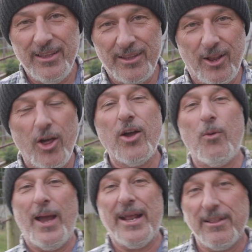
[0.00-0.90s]
The long
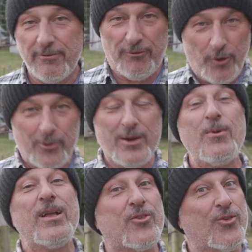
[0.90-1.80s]
awaited four in
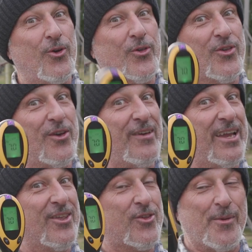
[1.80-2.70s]
one soil
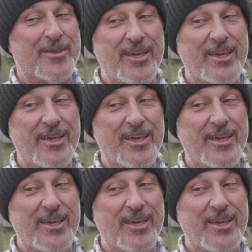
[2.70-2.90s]
survey instrument.